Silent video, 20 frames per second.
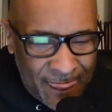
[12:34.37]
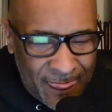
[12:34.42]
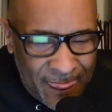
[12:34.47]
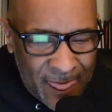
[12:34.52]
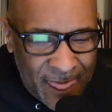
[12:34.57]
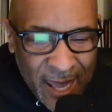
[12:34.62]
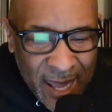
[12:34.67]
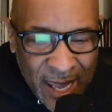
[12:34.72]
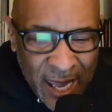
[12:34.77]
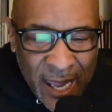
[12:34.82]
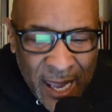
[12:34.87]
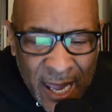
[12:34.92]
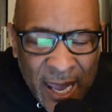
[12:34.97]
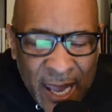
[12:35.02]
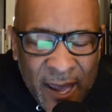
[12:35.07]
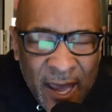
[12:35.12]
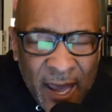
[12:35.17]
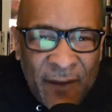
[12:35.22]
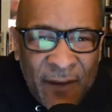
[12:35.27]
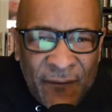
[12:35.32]

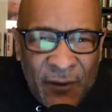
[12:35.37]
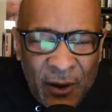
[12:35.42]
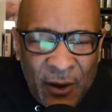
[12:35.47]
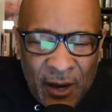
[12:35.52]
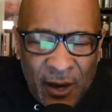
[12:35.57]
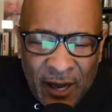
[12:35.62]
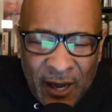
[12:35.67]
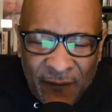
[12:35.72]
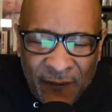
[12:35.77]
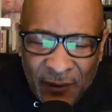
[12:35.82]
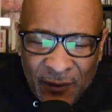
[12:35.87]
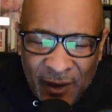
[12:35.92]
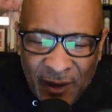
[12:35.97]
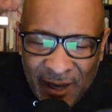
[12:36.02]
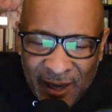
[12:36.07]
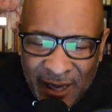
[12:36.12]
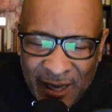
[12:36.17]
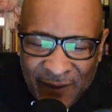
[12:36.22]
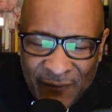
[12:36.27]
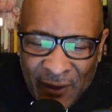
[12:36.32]

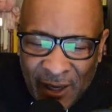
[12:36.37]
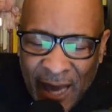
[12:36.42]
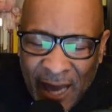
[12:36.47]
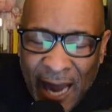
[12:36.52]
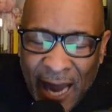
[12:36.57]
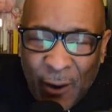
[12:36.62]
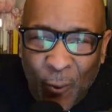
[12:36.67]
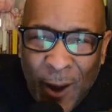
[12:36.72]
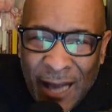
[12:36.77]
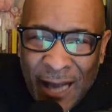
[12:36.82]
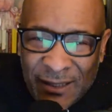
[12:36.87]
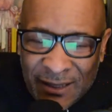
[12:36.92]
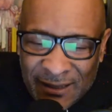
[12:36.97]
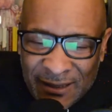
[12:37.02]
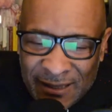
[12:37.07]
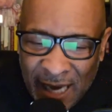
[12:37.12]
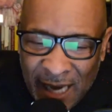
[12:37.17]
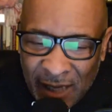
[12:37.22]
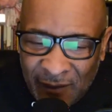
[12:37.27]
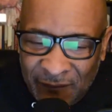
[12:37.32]
If you like watching
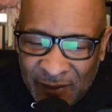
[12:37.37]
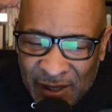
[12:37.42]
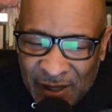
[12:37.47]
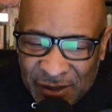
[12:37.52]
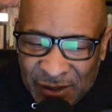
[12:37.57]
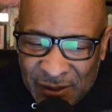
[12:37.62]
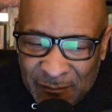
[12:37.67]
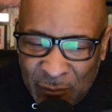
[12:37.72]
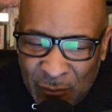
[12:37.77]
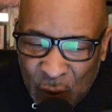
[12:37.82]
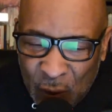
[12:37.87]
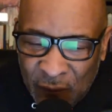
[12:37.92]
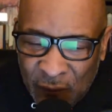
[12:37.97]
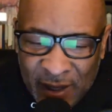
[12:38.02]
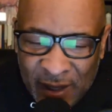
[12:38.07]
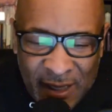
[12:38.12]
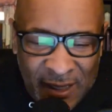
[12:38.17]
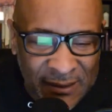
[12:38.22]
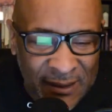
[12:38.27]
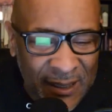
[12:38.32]
television,
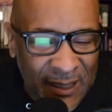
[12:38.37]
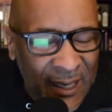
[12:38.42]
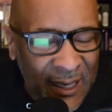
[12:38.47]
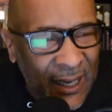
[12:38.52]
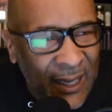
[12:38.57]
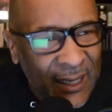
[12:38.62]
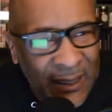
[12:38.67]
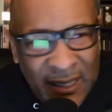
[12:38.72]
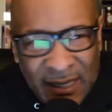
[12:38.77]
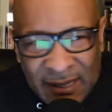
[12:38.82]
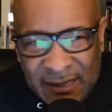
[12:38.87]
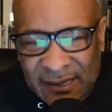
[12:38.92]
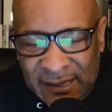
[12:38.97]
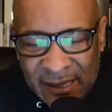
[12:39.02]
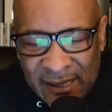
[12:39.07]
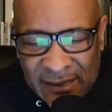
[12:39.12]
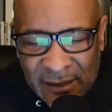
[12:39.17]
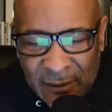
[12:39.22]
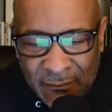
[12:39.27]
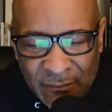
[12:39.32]
movies, listening
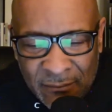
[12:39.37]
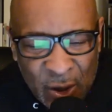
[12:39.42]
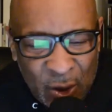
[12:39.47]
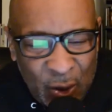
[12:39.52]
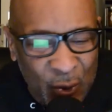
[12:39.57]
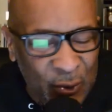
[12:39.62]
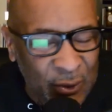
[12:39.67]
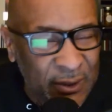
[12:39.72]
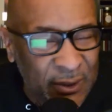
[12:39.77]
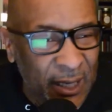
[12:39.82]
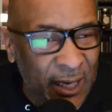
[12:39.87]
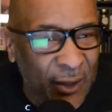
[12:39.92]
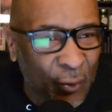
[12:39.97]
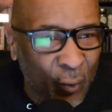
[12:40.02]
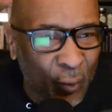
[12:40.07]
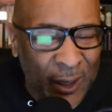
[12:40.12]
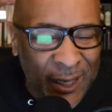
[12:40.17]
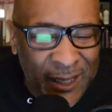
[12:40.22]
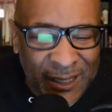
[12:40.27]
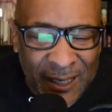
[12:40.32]
to music,
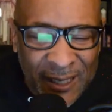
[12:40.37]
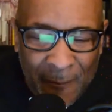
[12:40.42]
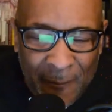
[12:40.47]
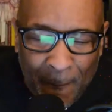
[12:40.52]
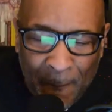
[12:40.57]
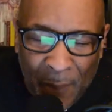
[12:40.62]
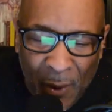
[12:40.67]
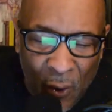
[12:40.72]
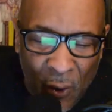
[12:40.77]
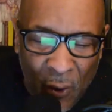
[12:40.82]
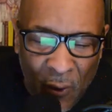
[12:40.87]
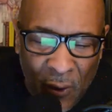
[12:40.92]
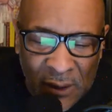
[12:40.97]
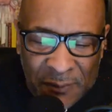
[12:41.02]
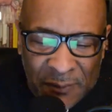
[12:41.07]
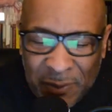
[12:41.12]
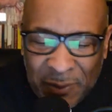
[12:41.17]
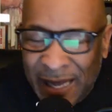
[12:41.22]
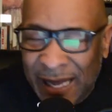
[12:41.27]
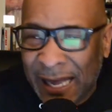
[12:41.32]
reading books,
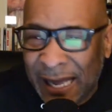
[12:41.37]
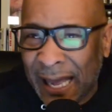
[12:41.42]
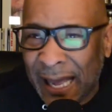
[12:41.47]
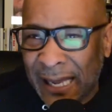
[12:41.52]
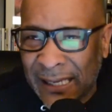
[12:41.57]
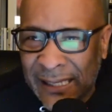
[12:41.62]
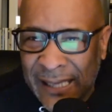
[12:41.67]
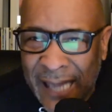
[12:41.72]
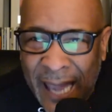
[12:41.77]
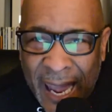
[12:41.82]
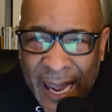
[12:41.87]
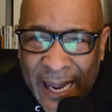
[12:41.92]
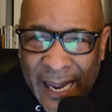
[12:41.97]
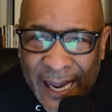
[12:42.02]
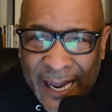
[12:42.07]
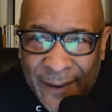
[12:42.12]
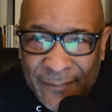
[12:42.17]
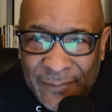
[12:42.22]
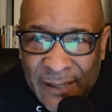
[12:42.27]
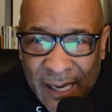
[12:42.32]
playing
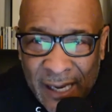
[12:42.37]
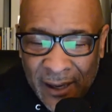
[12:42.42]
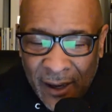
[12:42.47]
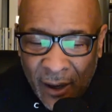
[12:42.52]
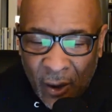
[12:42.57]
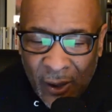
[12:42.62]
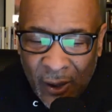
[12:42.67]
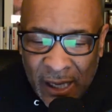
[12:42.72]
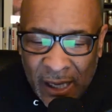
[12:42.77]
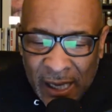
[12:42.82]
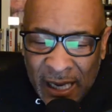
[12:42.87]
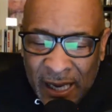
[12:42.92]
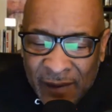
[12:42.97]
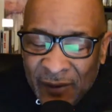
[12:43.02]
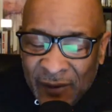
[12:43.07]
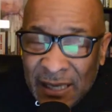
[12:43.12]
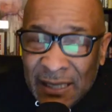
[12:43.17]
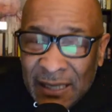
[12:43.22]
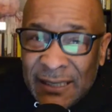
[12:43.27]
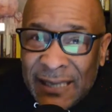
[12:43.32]
games,
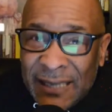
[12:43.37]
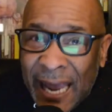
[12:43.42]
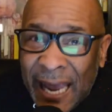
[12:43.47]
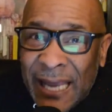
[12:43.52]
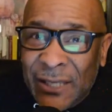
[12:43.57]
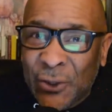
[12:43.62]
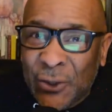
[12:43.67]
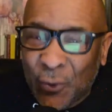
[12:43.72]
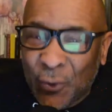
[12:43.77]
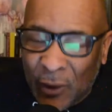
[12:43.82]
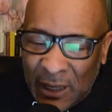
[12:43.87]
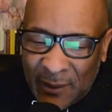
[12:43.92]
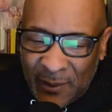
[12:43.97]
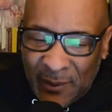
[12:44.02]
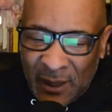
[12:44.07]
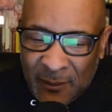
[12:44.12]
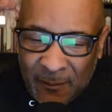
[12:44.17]
even daydreaming,